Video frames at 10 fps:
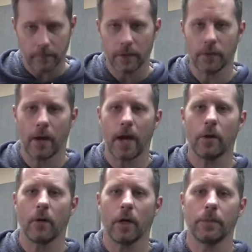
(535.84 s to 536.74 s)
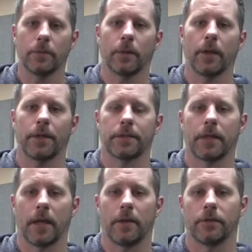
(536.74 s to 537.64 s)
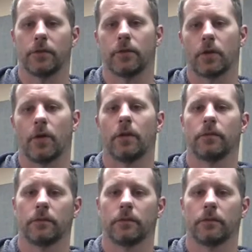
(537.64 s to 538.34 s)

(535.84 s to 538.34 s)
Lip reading: So I don't want to be playing scales and just going.